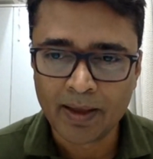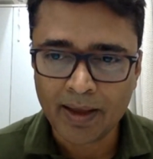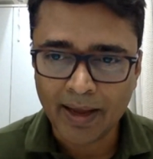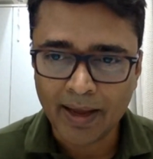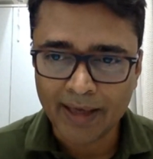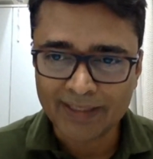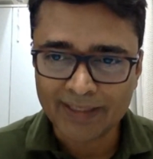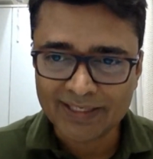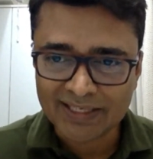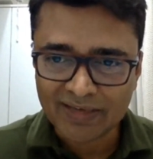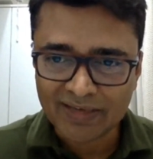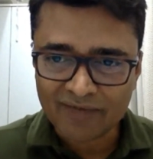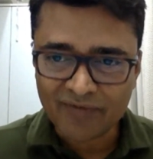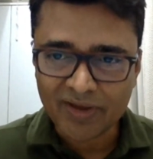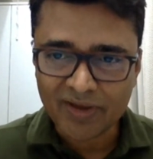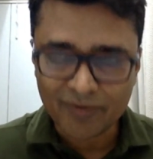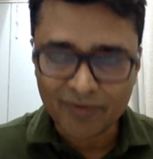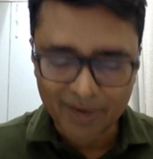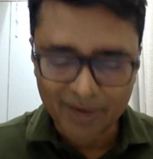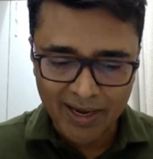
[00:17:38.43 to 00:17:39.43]
And
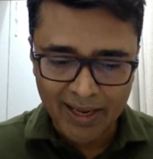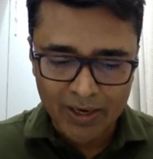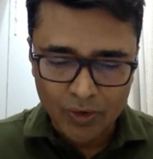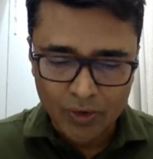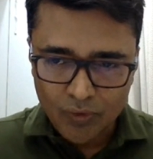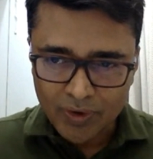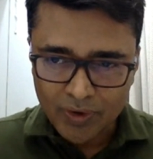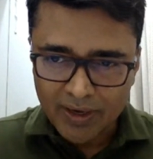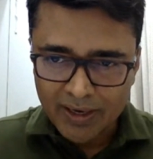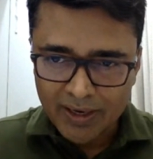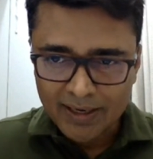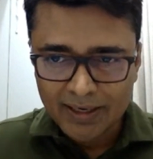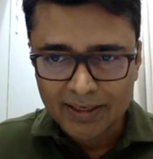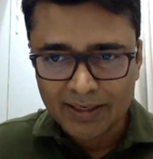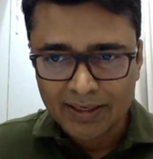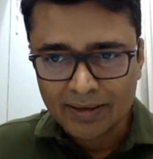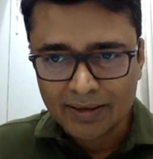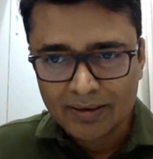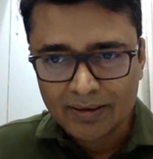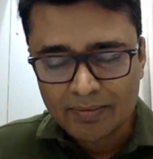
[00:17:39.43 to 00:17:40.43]
somewhere when I look
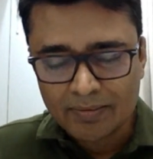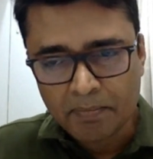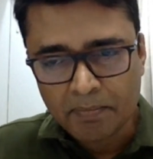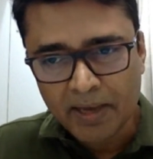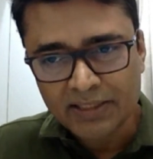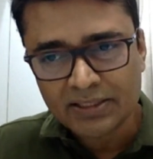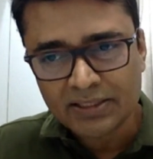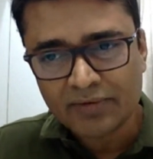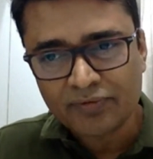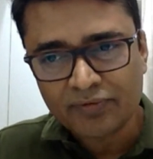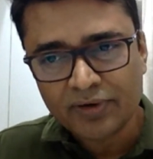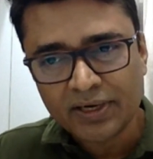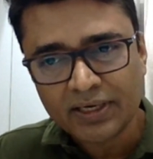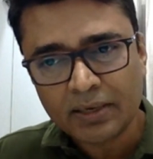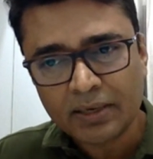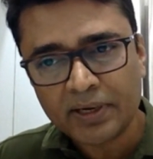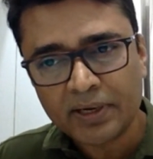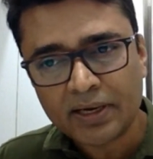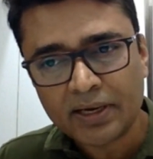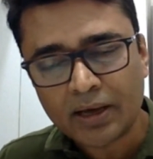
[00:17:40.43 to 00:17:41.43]
myself a
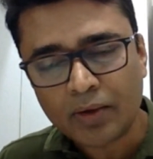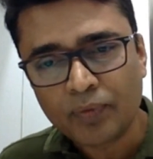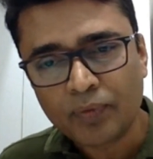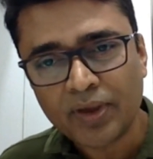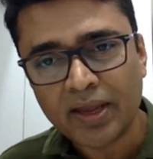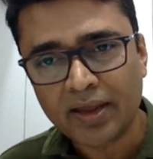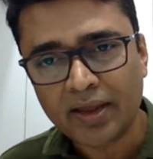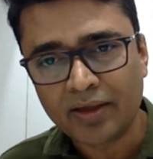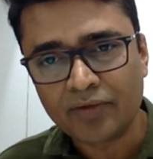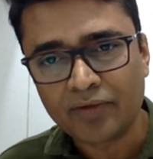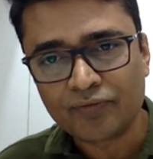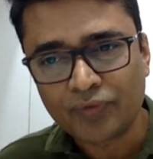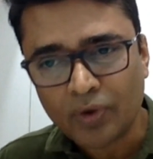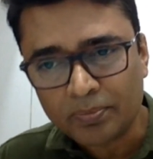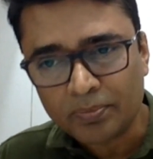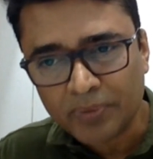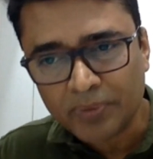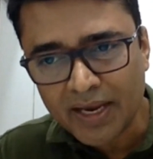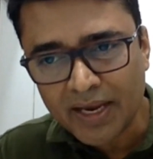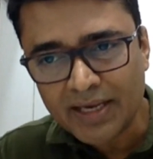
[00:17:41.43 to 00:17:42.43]
little bit away
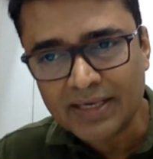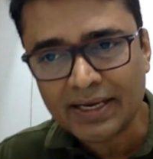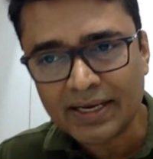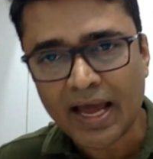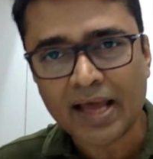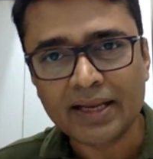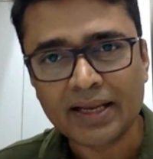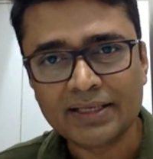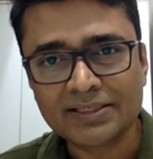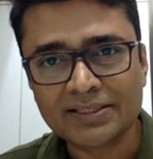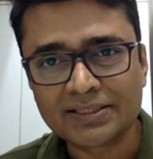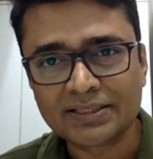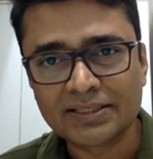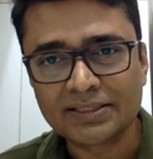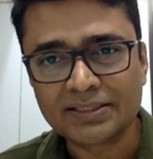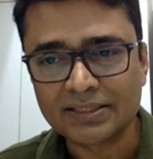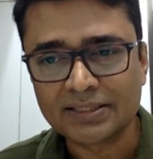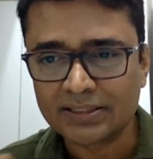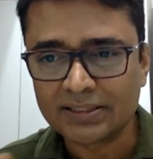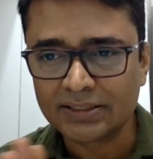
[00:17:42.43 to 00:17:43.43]
from the entire
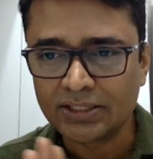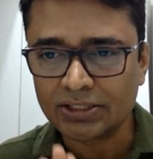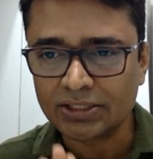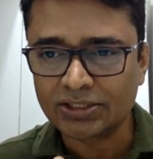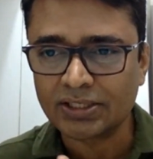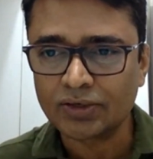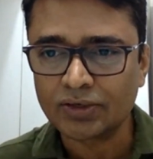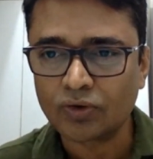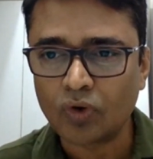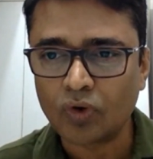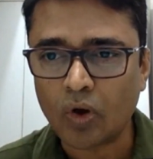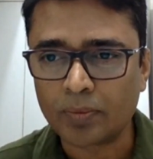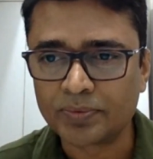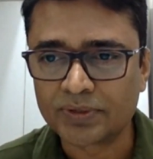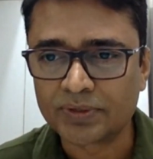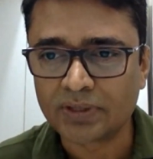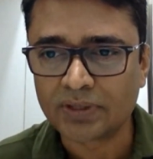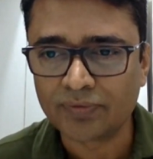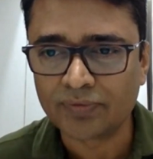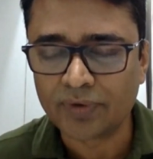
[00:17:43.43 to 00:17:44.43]
instances, just as an
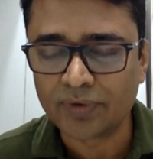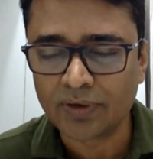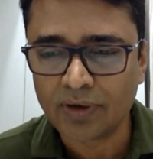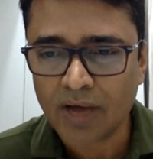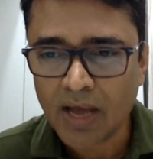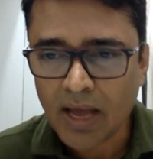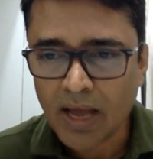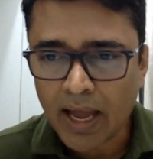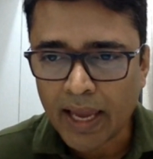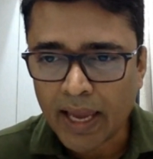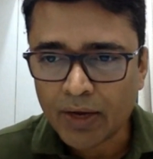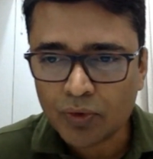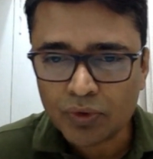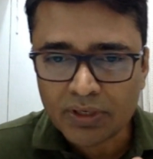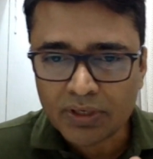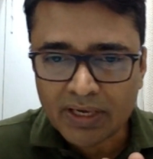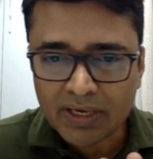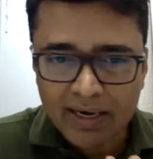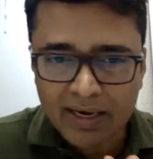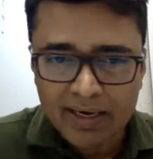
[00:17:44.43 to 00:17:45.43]
observer, I
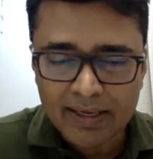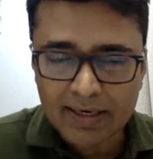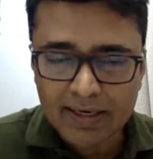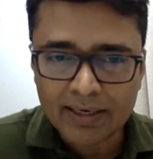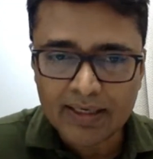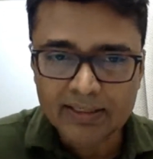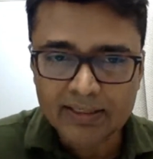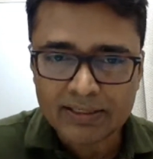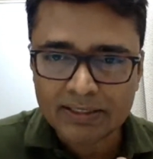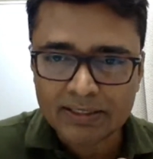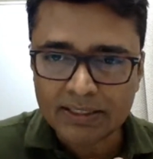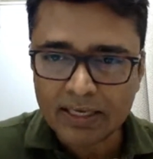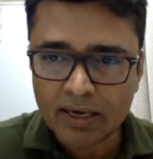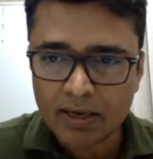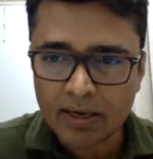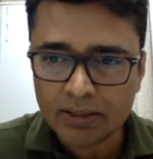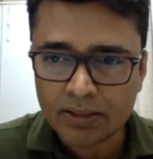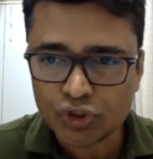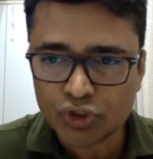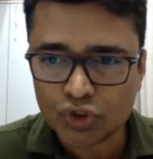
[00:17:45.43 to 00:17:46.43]
could clearly see
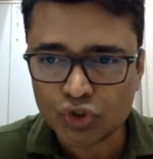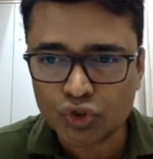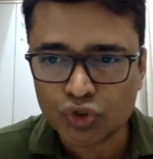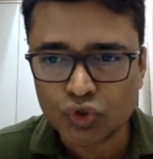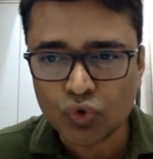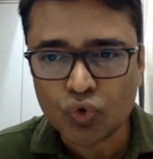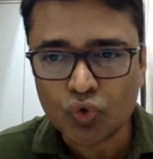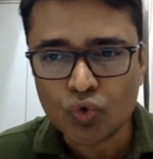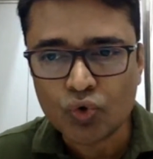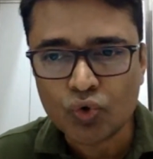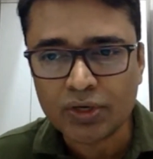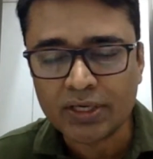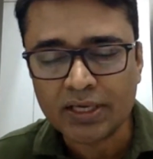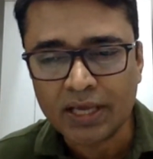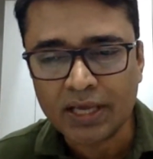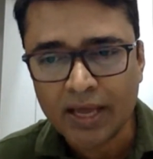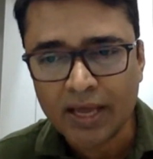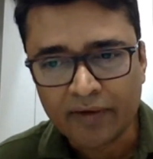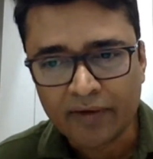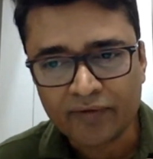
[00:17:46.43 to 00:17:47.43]
a
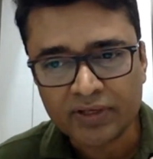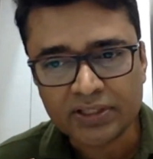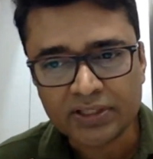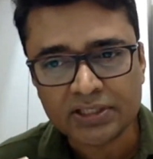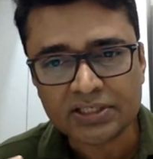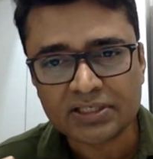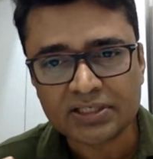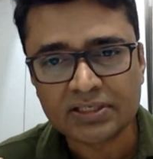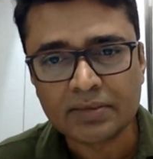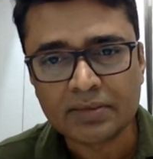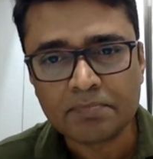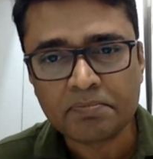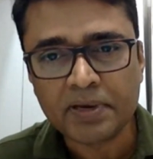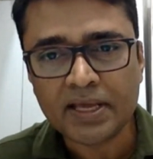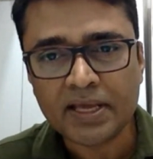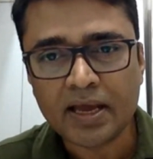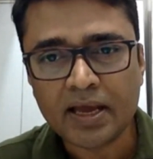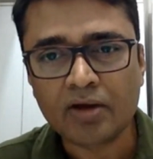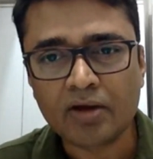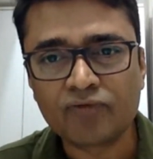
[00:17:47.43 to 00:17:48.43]
story which is
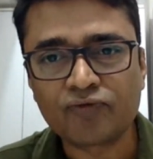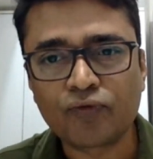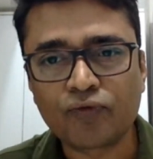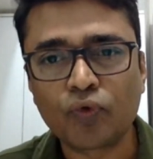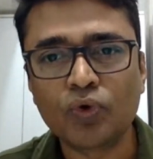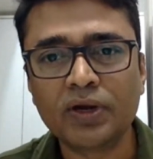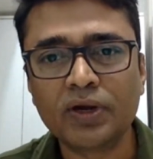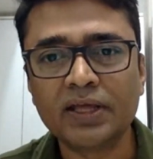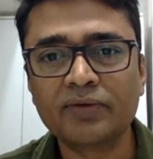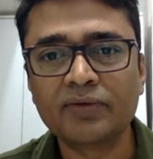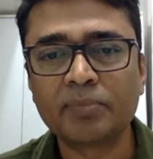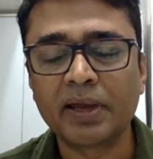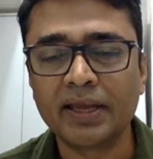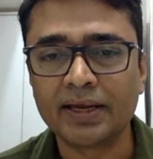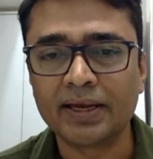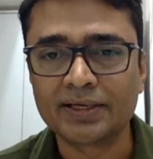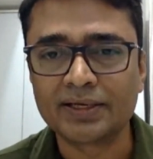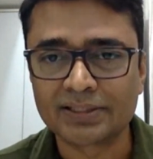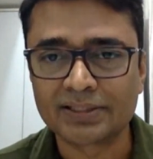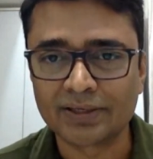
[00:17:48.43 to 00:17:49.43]
simply unfolding by
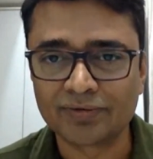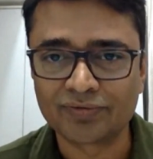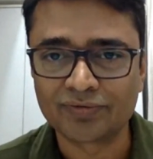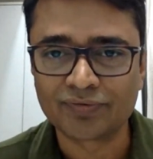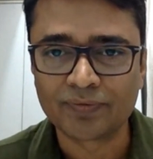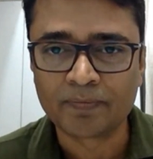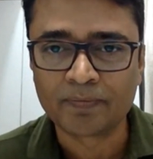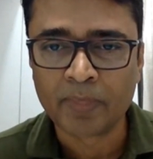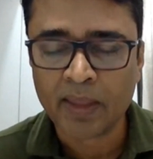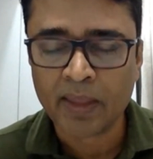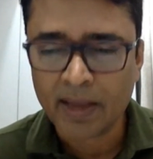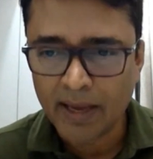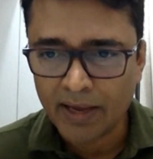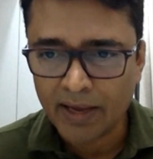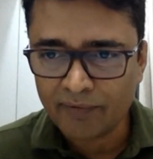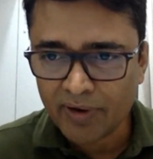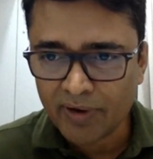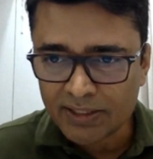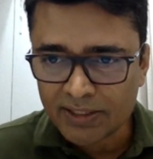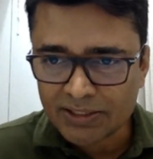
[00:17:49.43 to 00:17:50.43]
itself. And
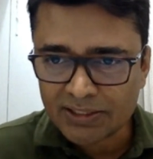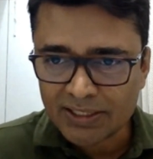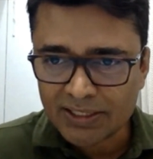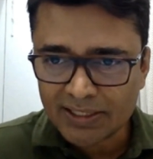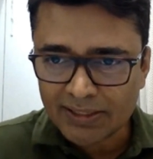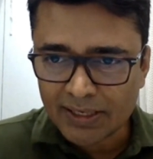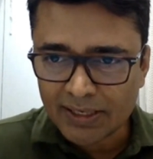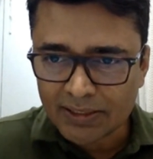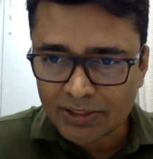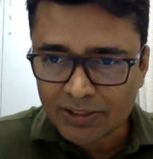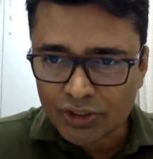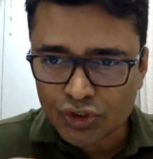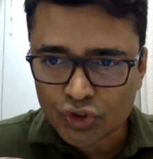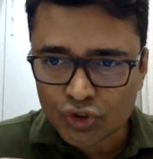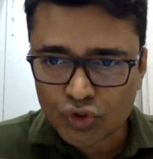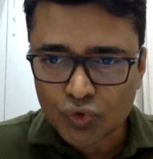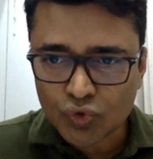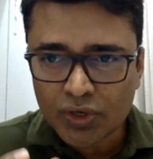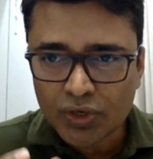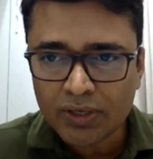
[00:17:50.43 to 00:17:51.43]
when I see there is a
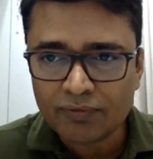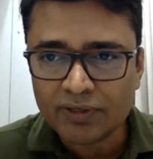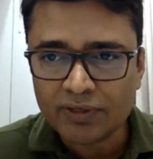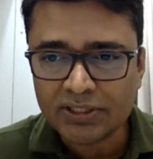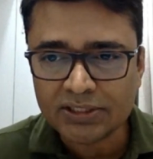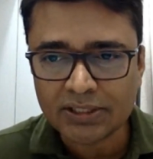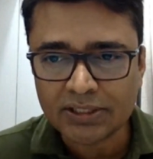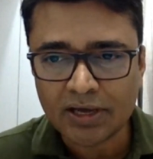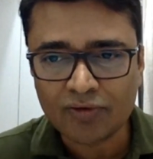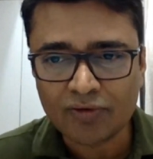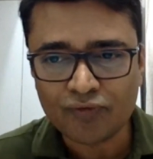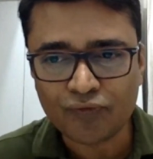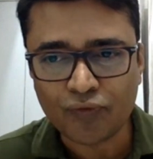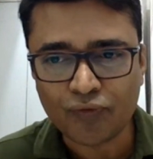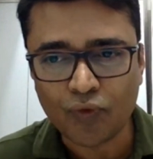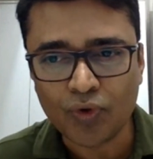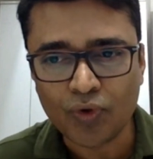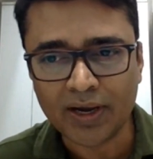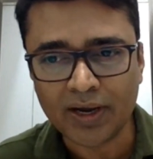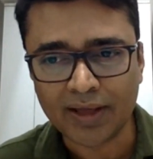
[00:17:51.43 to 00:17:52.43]
story which is
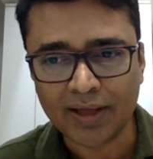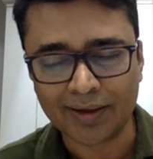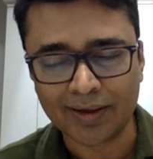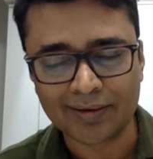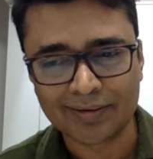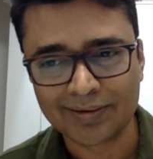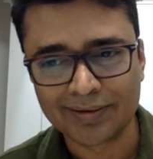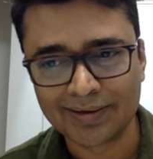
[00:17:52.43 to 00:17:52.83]
unfolding,